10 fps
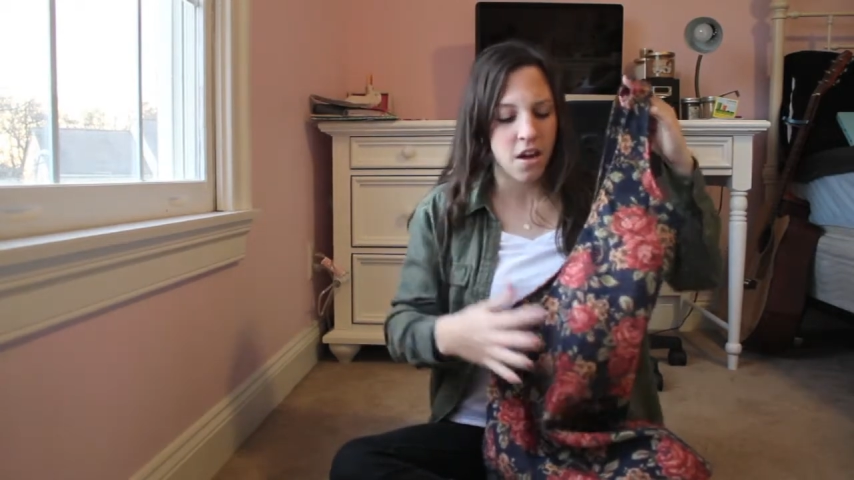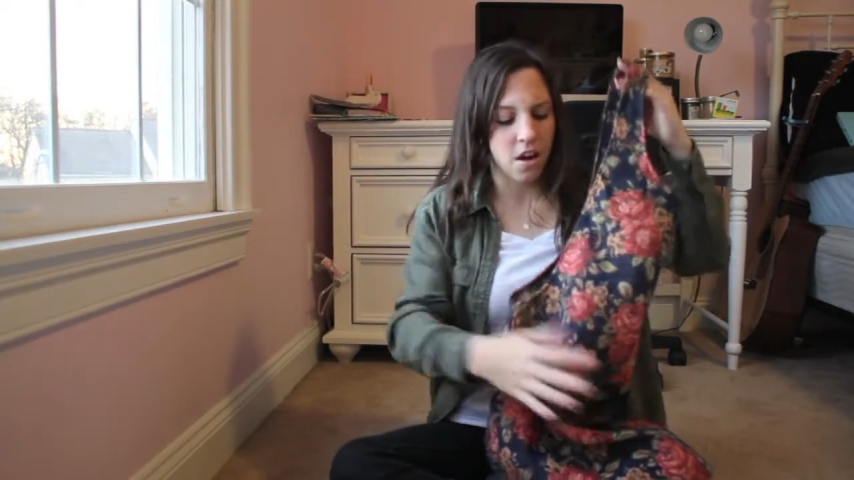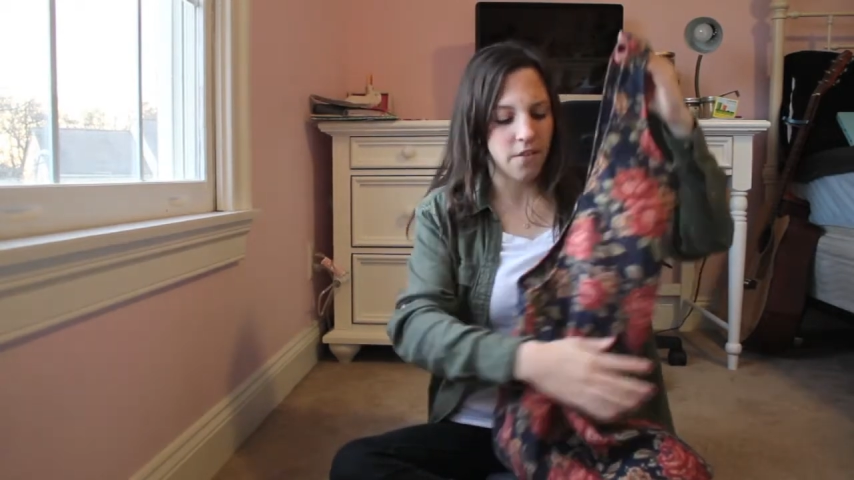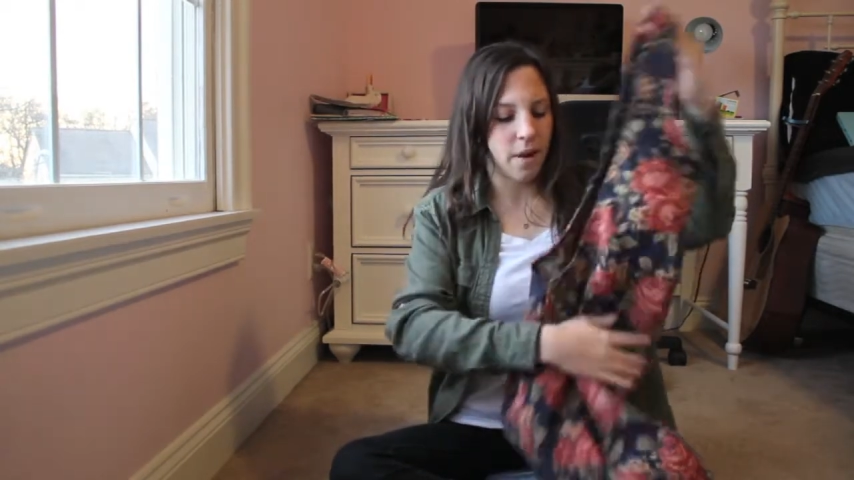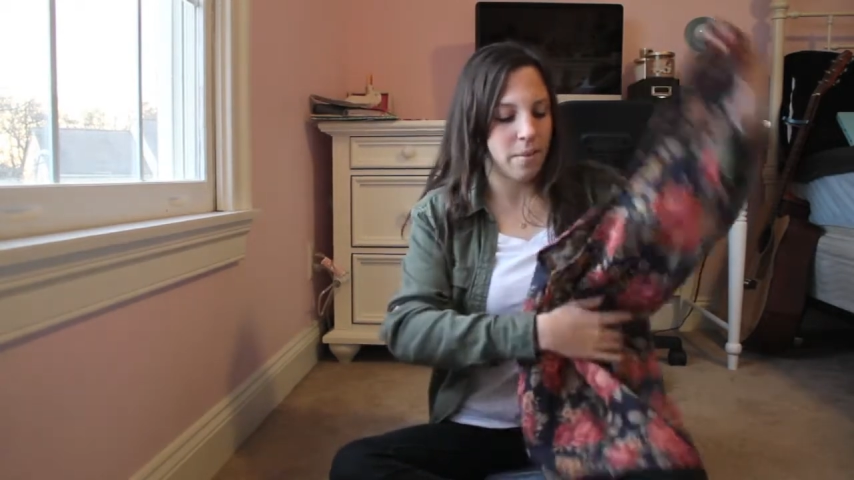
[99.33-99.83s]

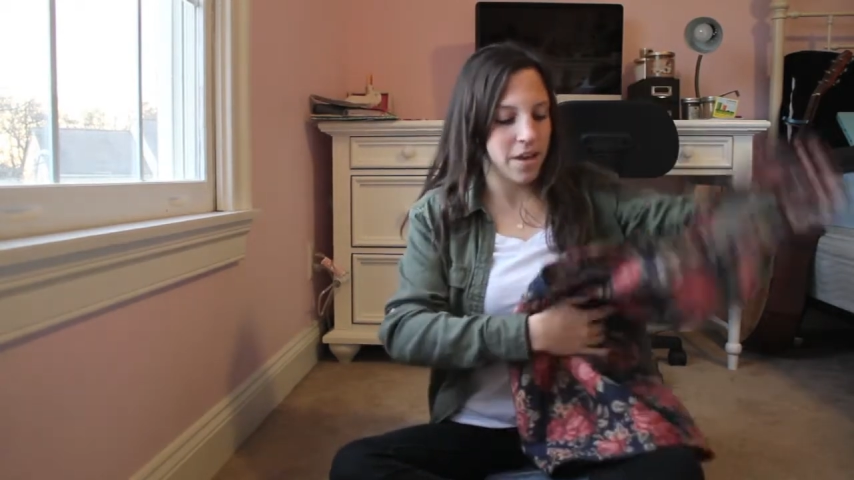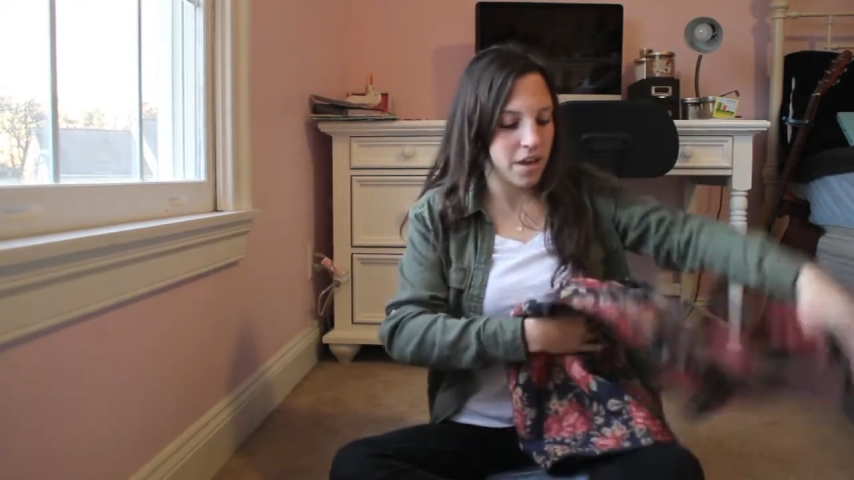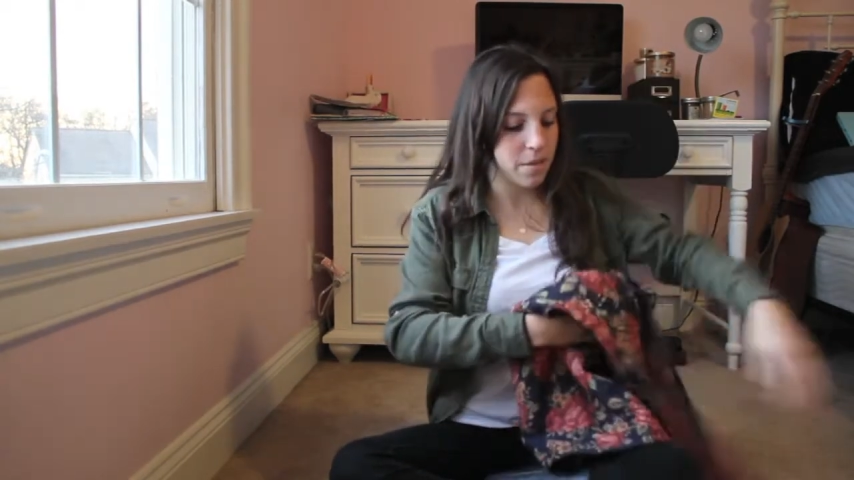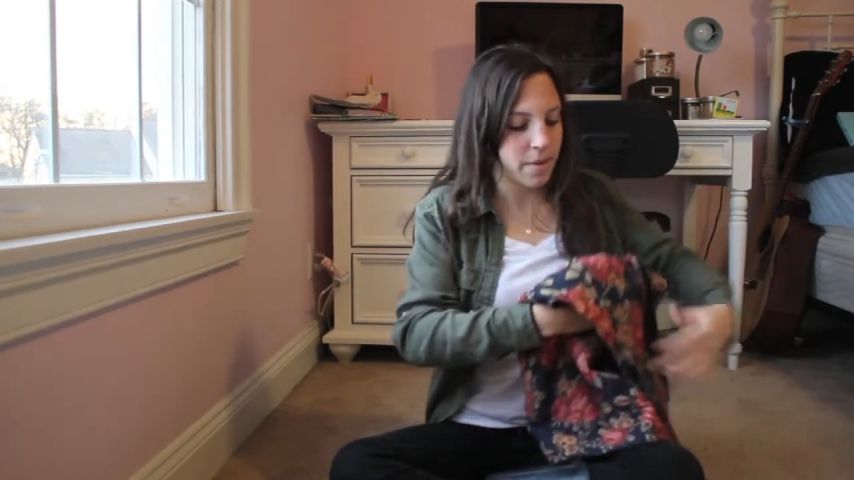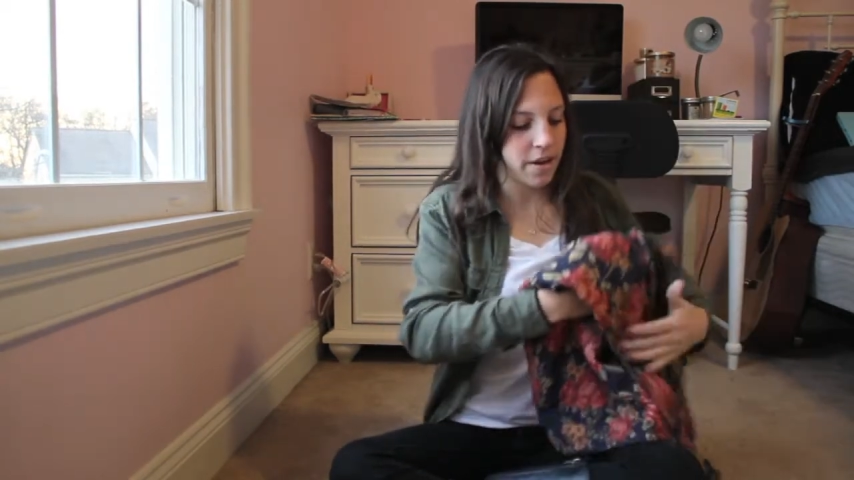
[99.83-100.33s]
around my
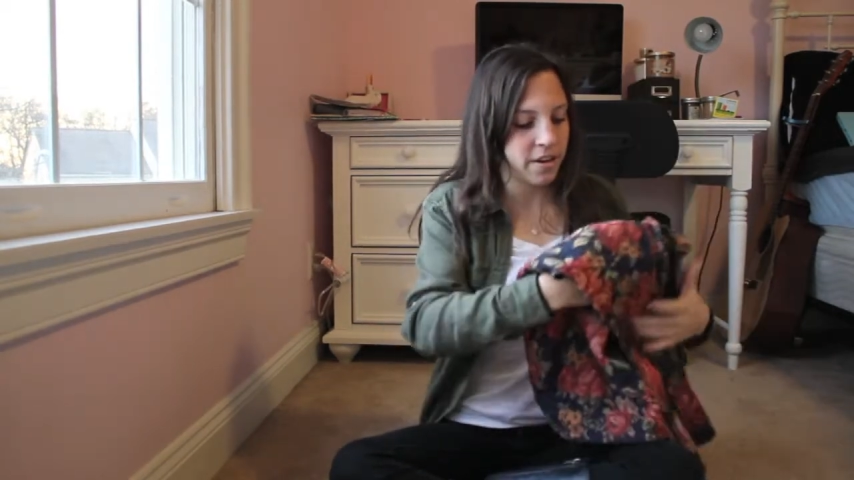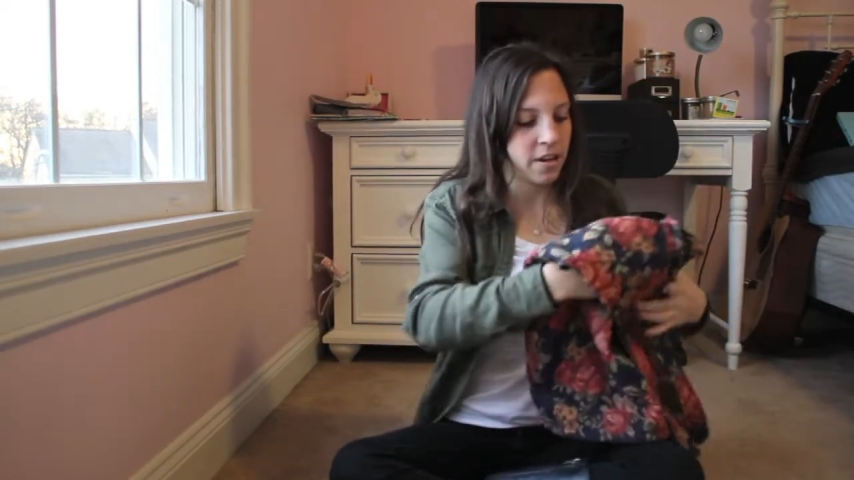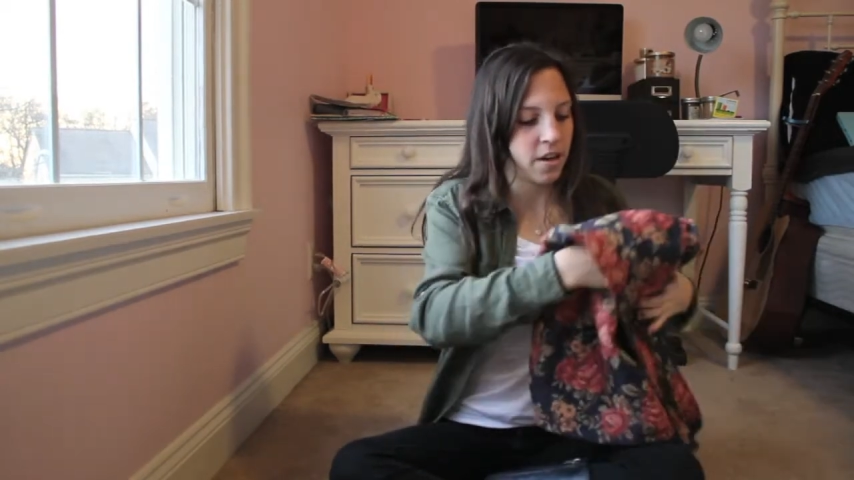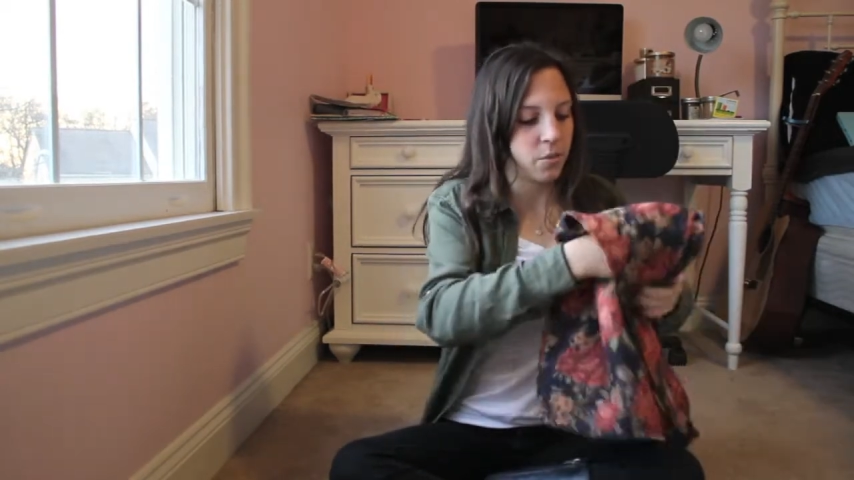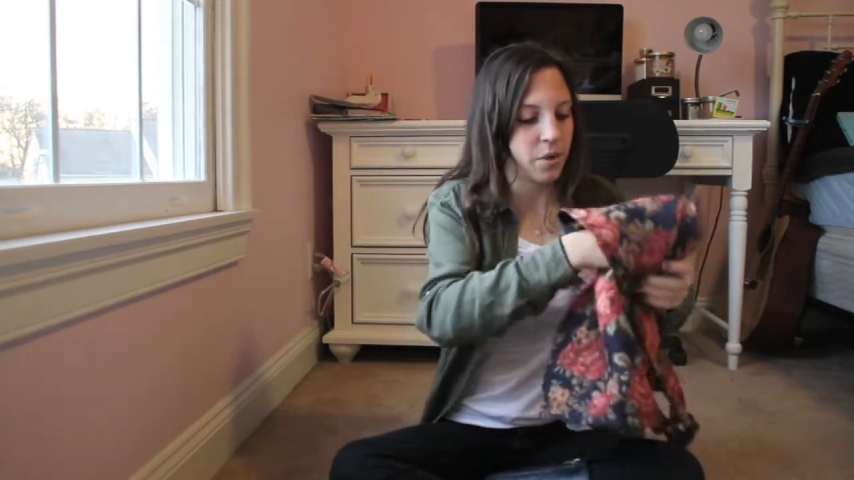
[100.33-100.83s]
hip
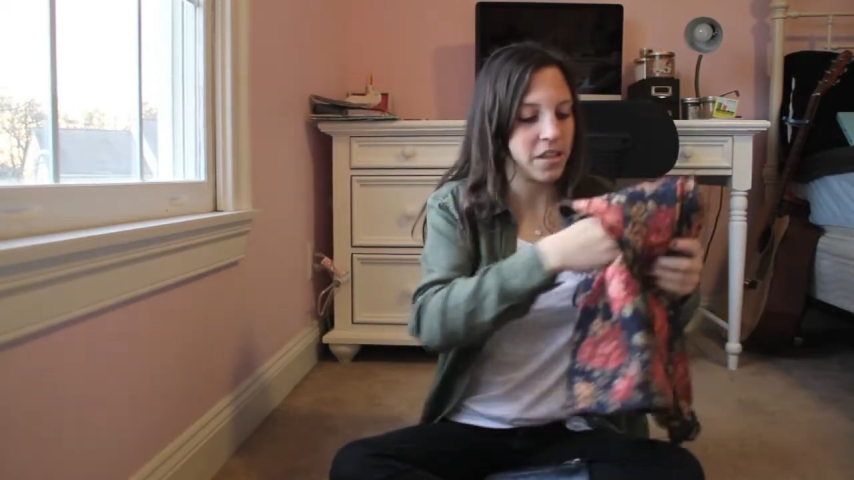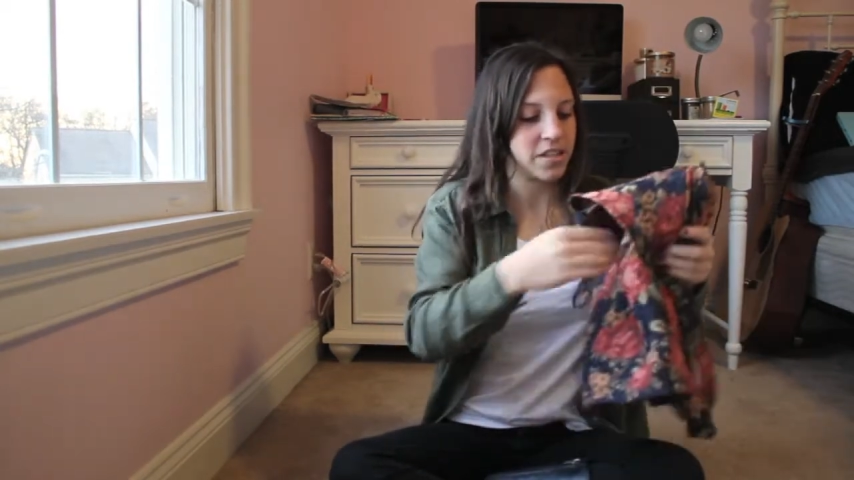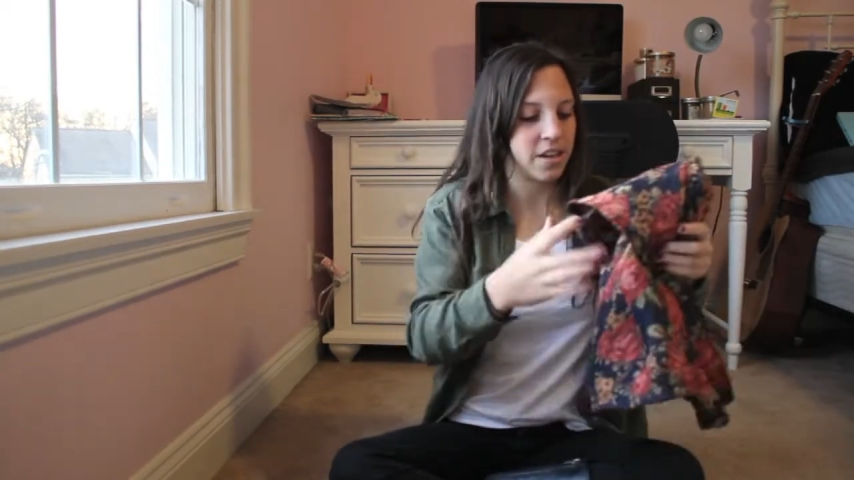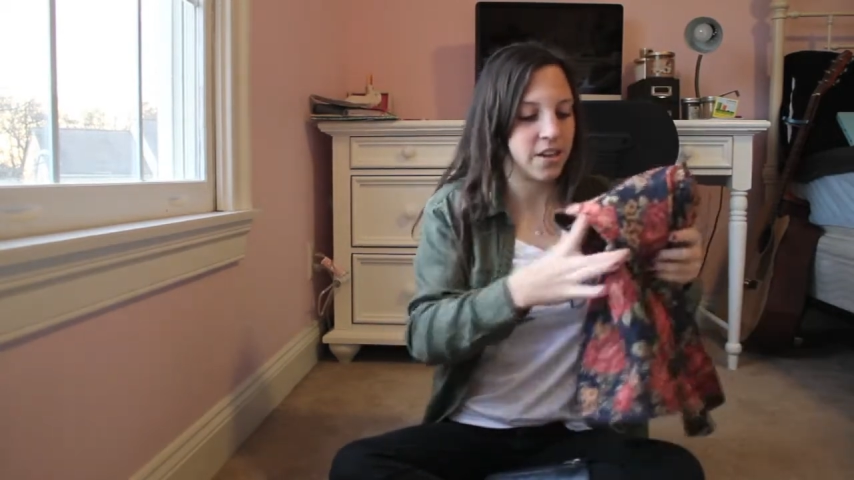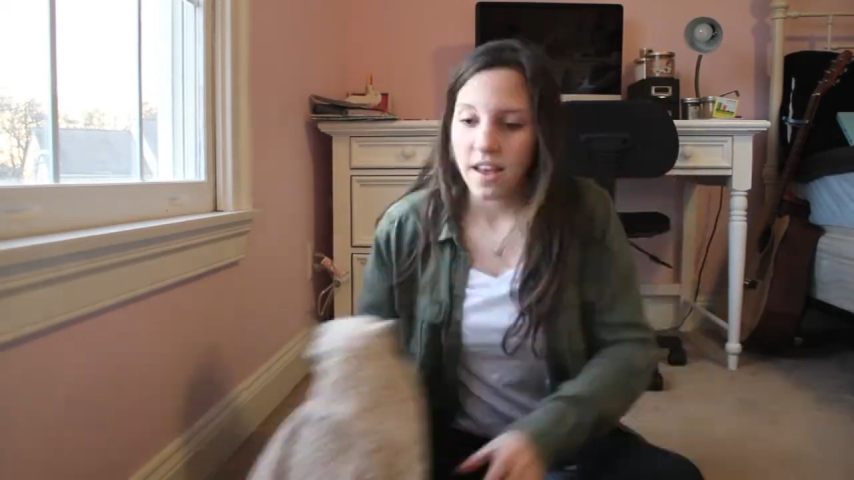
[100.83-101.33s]
area and waist
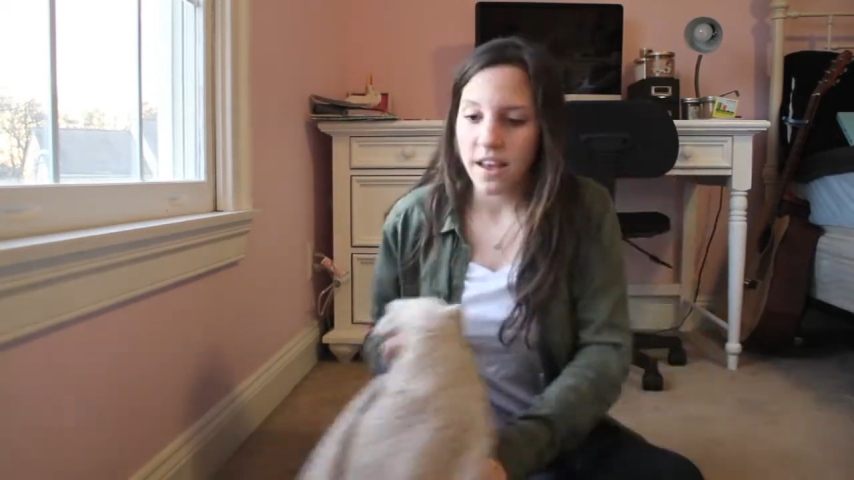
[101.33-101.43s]
area.